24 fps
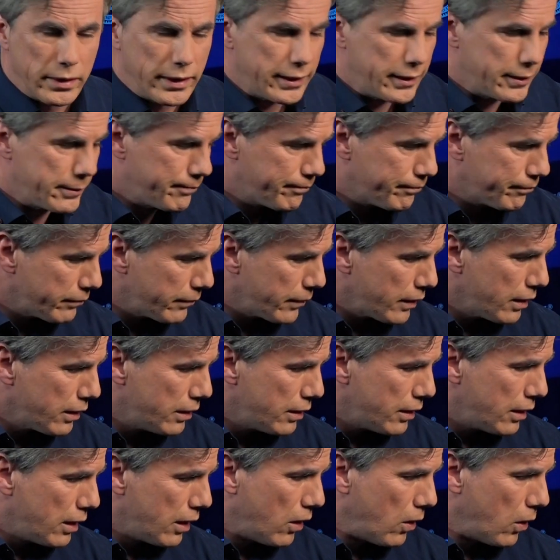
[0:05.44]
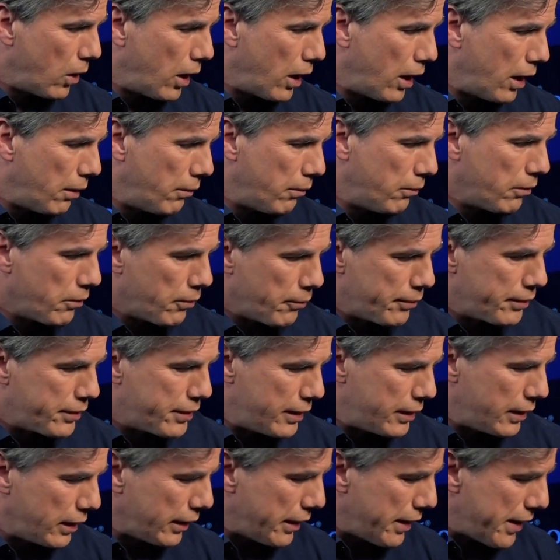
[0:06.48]
week, uh, or
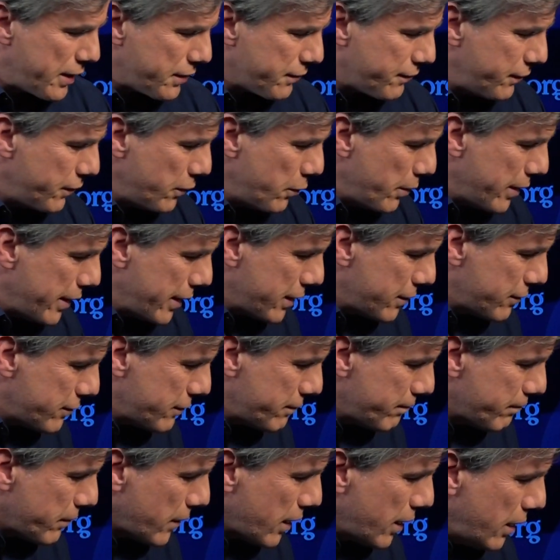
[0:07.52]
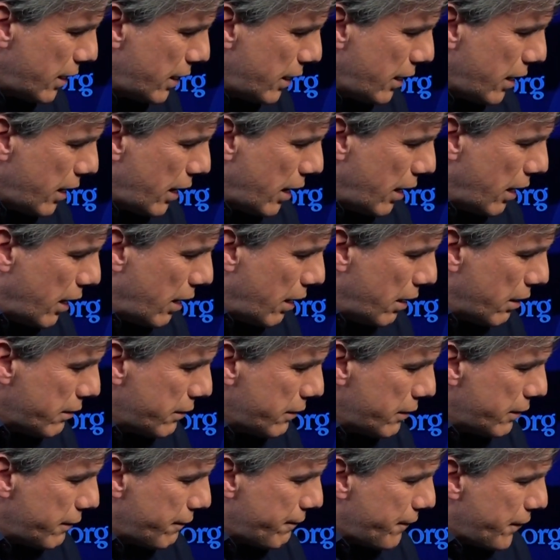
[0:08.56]
within the last few weeks. Uh,
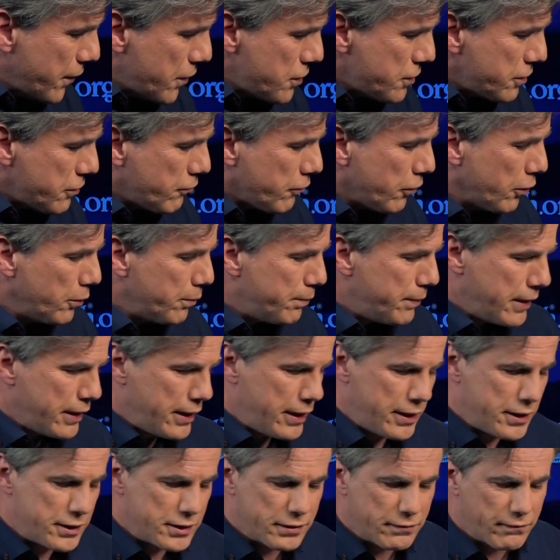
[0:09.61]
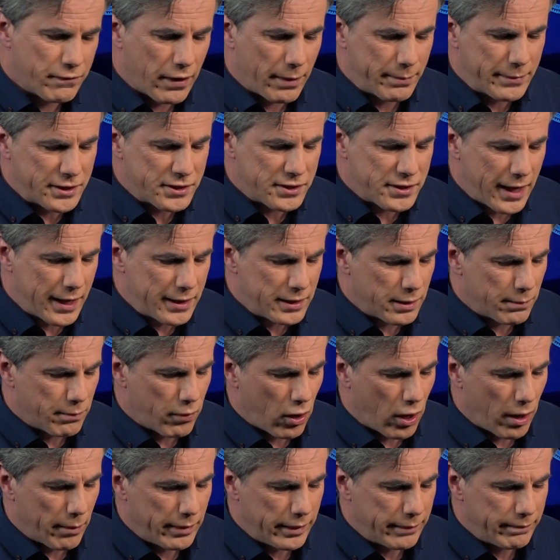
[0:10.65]
the first group is from the State
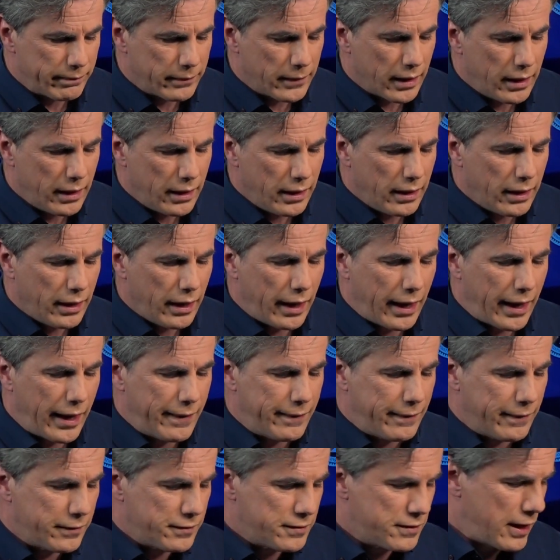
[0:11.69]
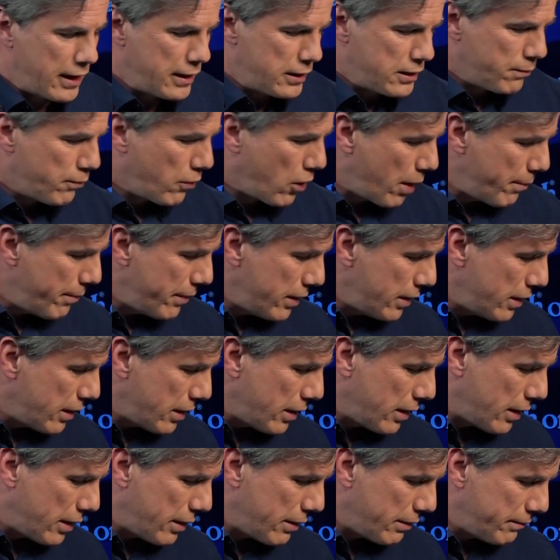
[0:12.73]
Department. And the State Department
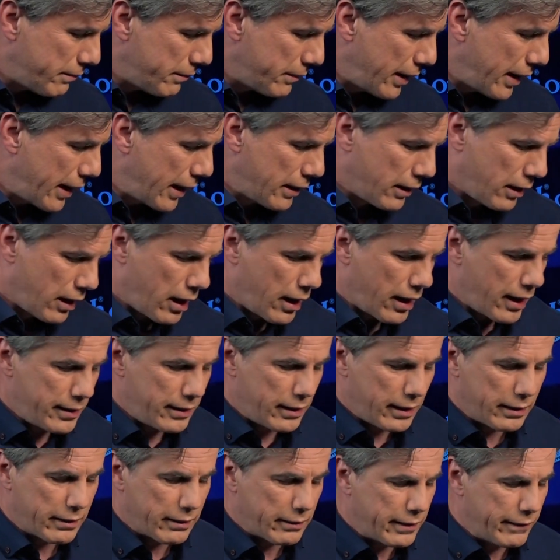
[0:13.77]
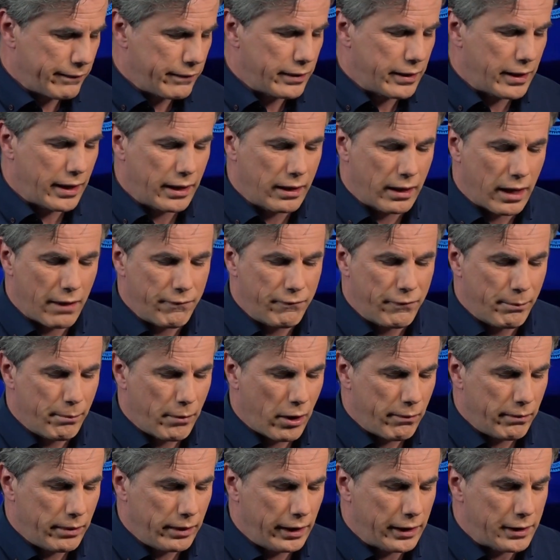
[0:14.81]
uh, headline, I'll give you the headline from
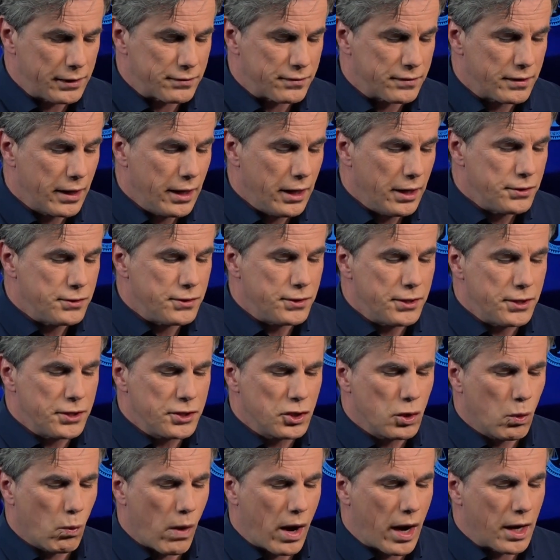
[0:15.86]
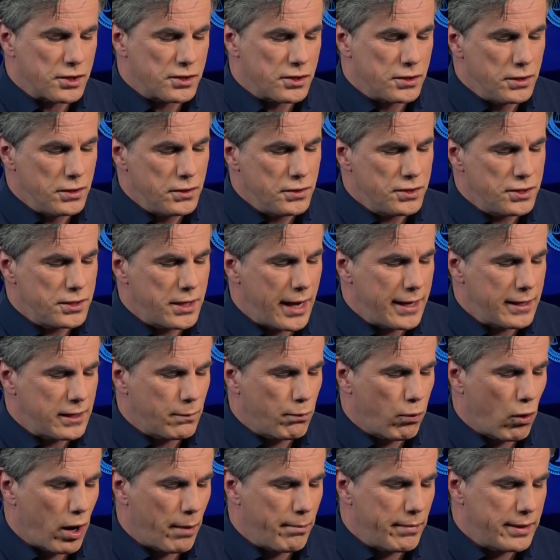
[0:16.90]
our release. Judicial Watch, new State
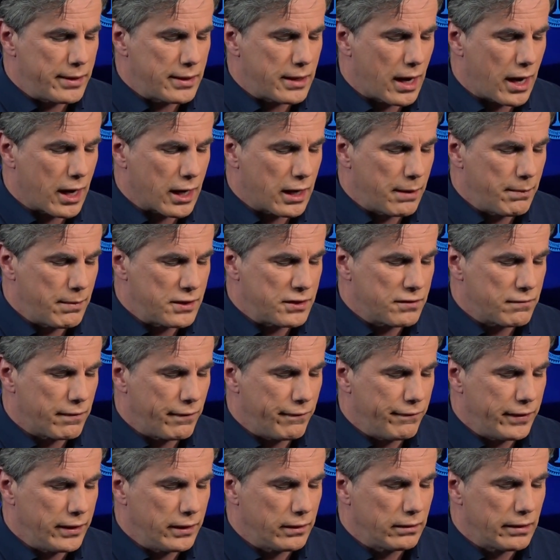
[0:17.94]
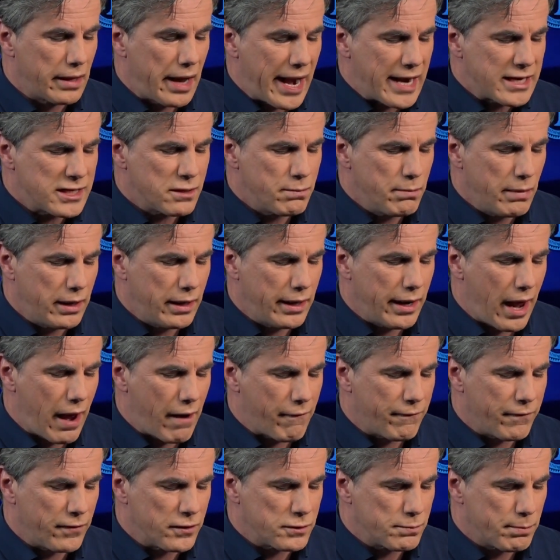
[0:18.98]
Department documents reveal last minute
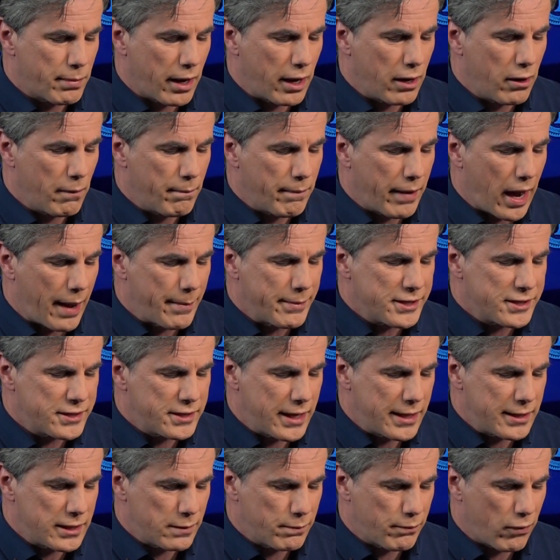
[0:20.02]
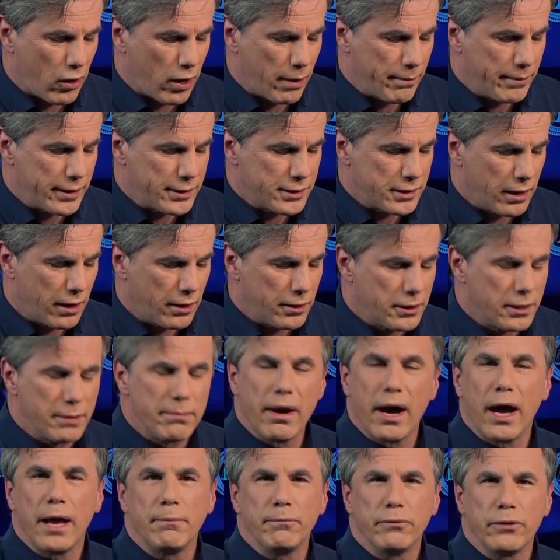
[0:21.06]
efforts by Obama State Department to
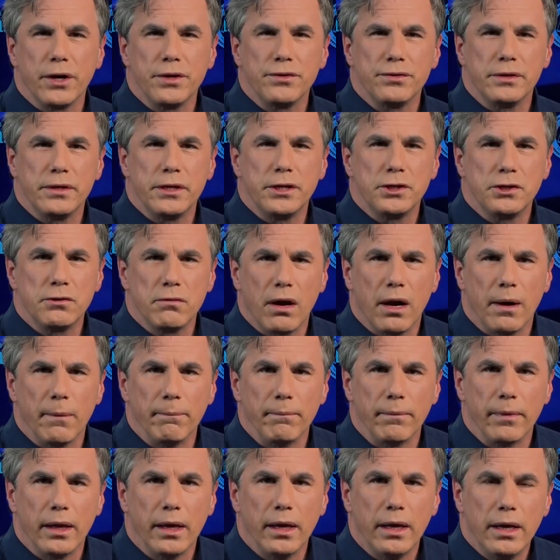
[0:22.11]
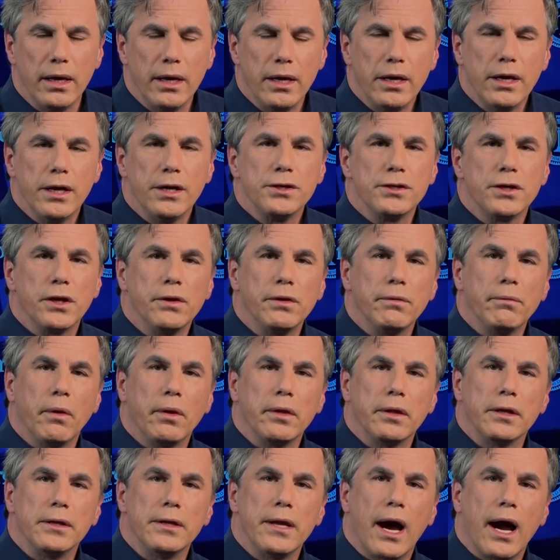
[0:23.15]
undermine President Trump. So
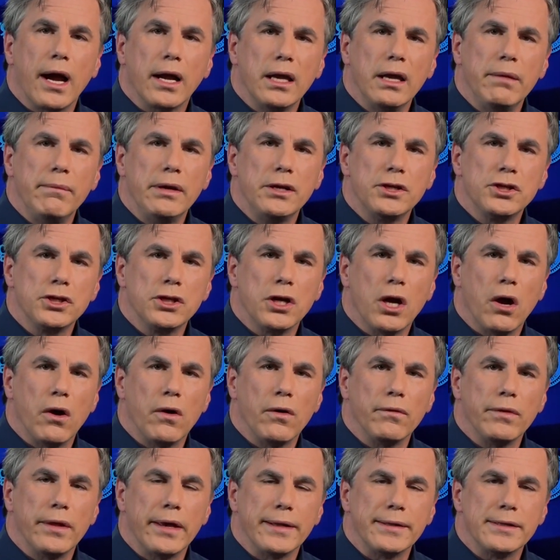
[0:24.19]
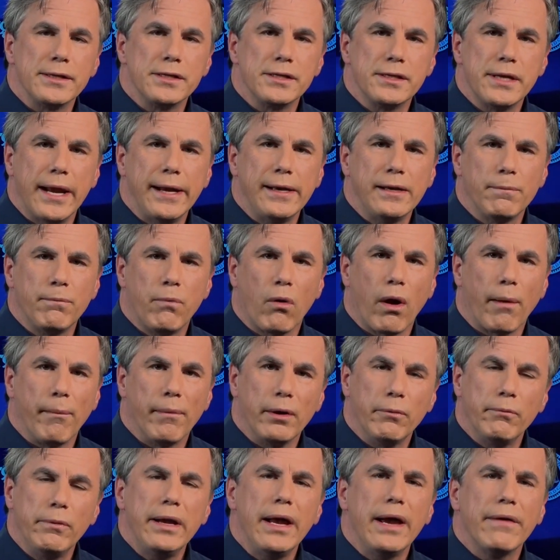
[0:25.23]
the documents show that the State
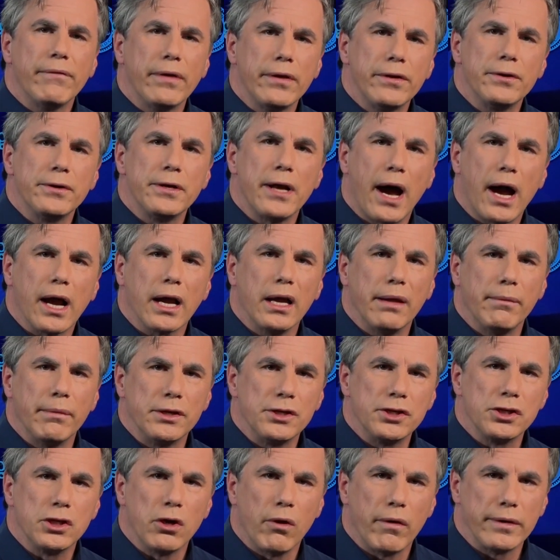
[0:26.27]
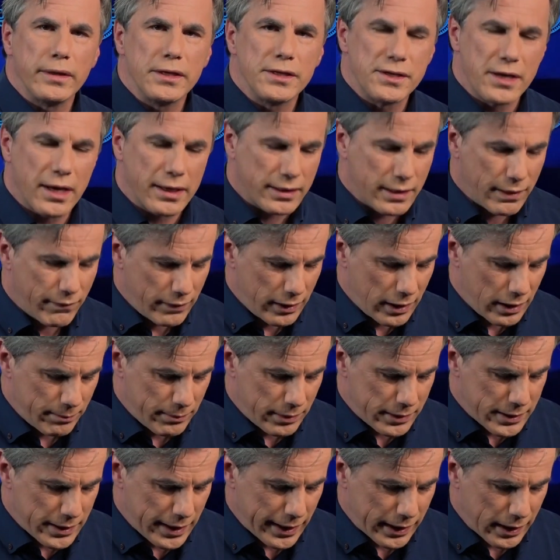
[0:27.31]
Department, and we have other documents showing this activity had
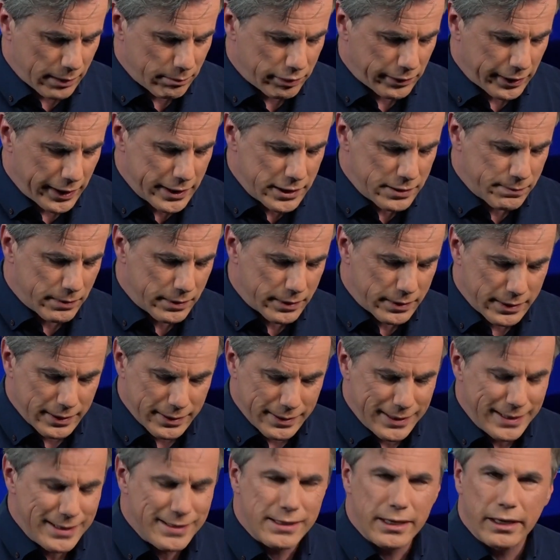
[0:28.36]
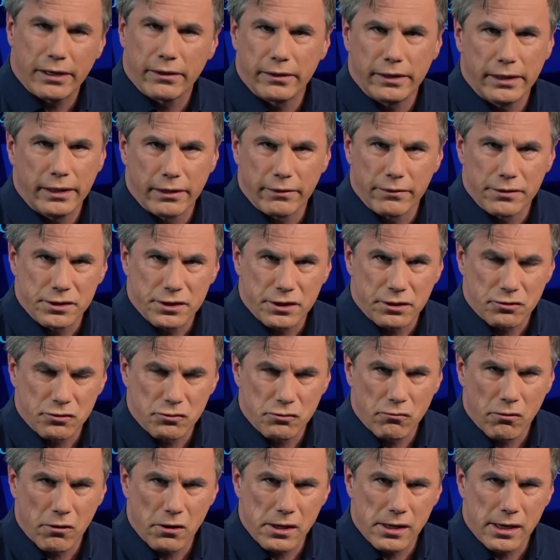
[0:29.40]
been taking place, but the detail here is
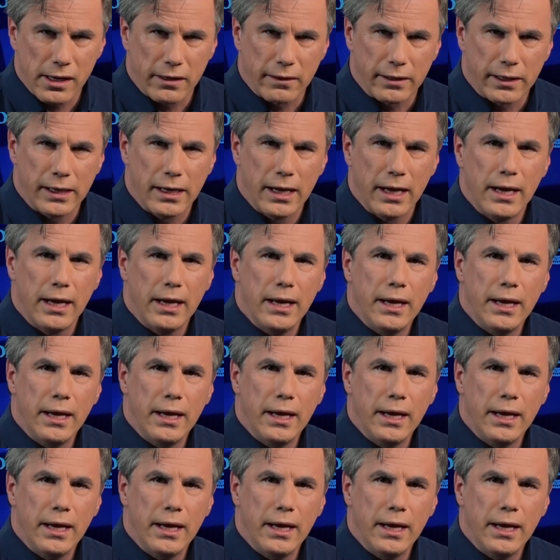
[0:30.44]
extraordinary,